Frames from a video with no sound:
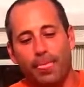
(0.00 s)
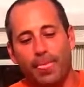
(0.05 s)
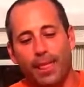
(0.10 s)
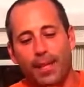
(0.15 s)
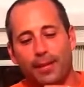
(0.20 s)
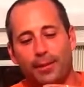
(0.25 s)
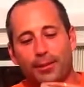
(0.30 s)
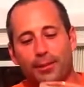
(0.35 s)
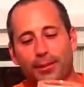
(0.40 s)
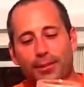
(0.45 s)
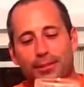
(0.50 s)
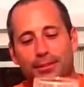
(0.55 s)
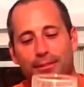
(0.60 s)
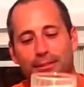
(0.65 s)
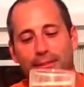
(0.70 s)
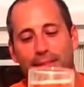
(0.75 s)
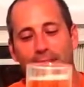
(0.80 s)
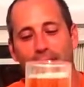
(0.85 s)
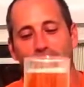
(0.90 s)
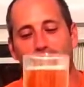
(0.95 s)
And you can
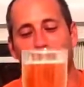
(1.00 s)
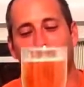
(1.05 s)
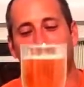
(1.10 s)
see